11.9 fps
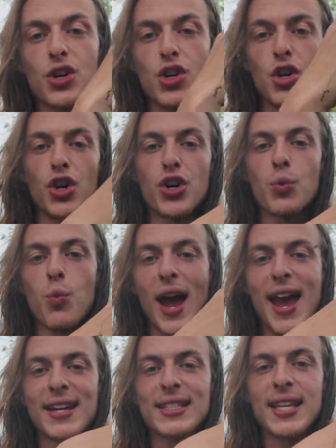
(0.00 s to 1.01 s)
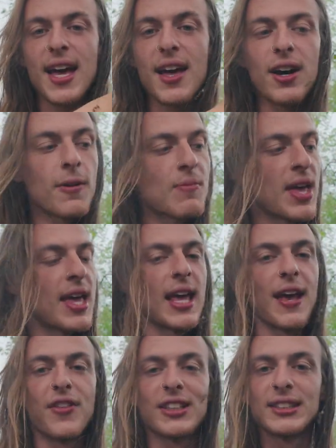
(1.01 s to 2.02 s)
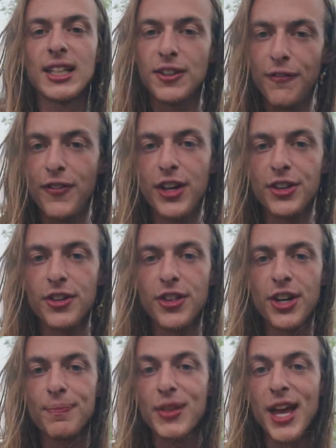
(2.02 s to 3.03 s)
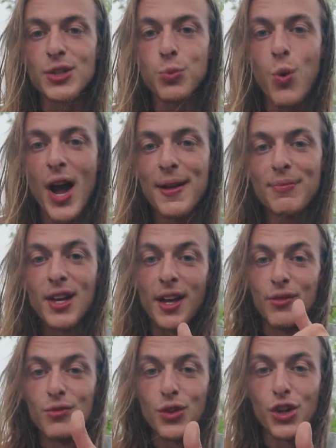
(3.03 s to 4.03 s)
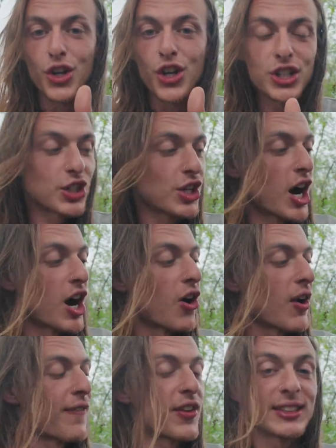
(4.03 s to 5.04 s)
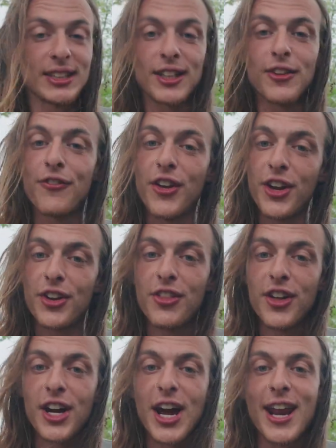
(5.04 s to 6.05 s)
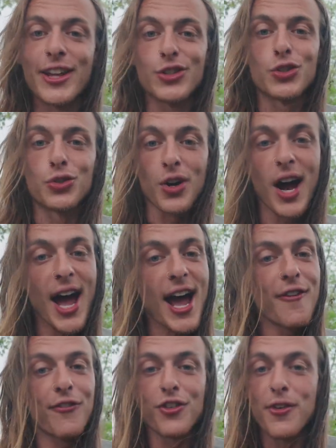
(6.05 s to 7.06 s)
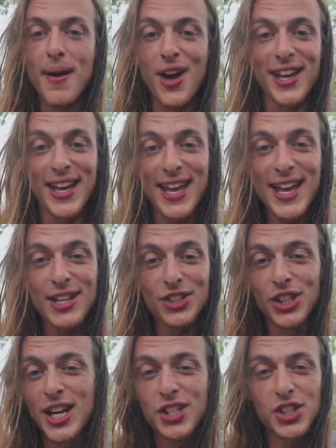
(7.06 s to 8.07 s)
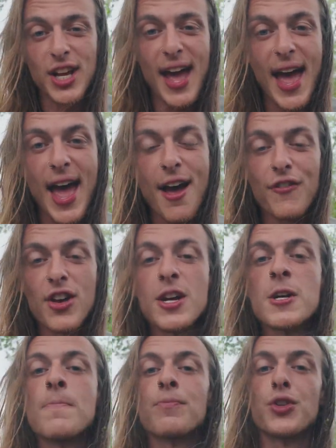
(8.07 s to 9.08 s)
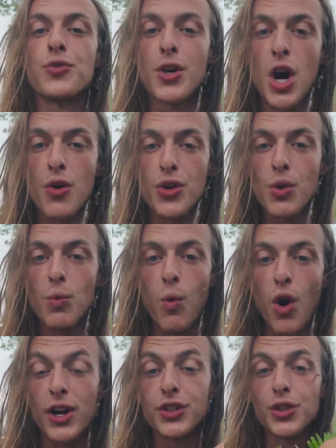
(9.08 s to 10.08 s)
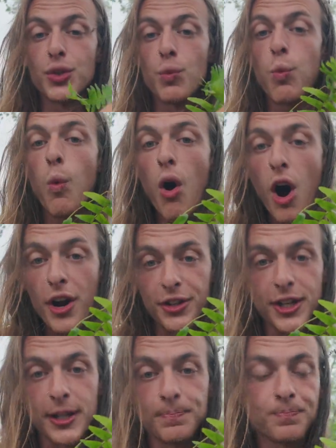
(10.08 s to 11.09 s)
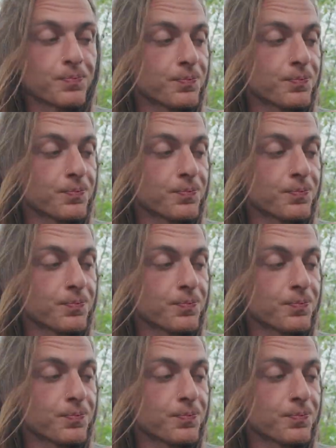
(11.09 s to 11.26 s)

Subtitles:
of a good way to tell. If you stick your finger in there, it's wet, you're good to go. If you stick your finger in there and it's dry for about an inch and a half, you know you want to water it.